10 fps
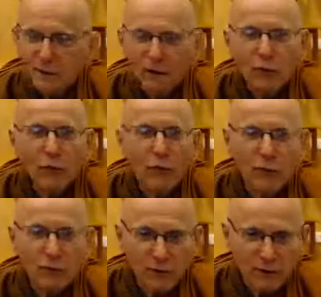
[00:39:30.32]

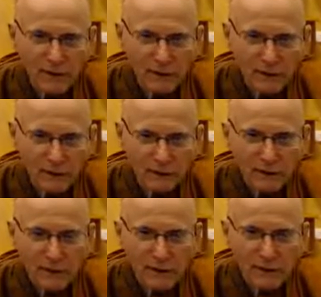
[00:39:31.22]
cause for our
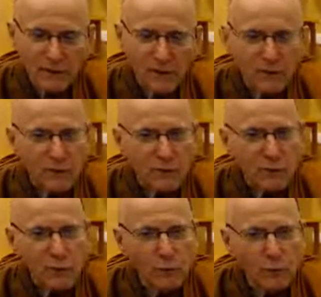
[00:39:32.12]
suffering.
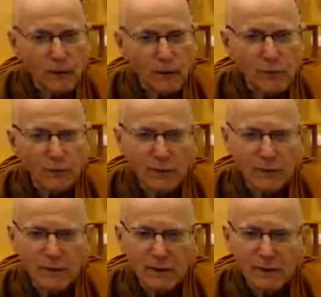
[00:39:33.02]
So really, what
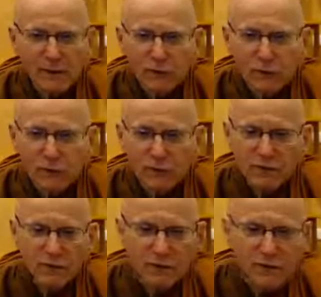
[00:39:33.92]
we're
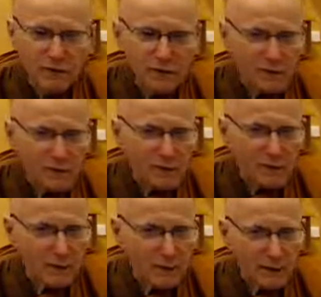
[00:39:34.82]
interested in
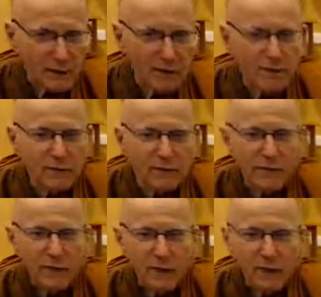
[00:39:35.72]
is
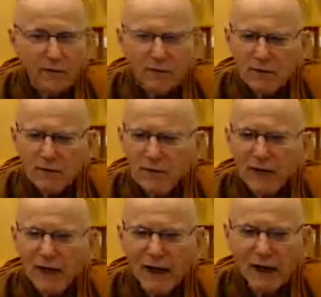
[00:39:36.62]
a very
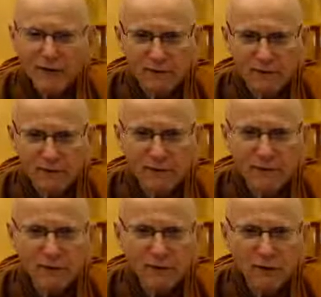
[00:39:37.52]
relaxed
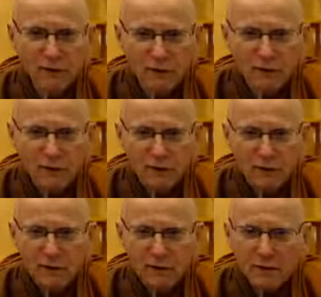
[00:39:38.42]
attention.
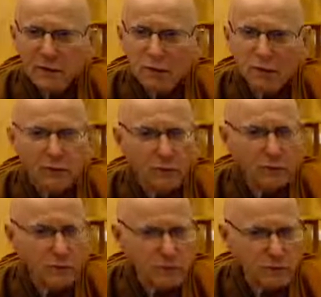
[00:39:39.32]
It's not
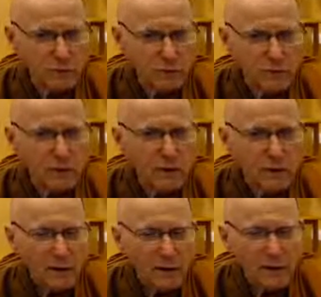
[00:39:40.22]
forced.
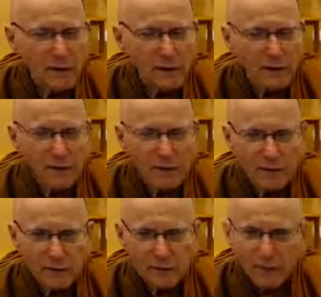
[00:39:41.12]
And
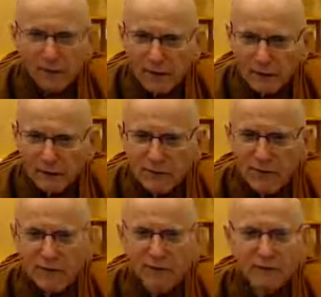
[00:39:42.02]
as you might have
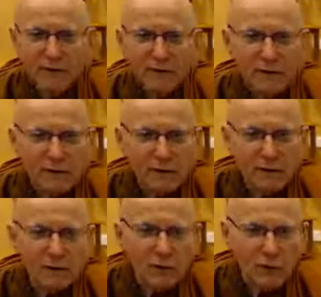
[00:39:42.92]
gathered, I'm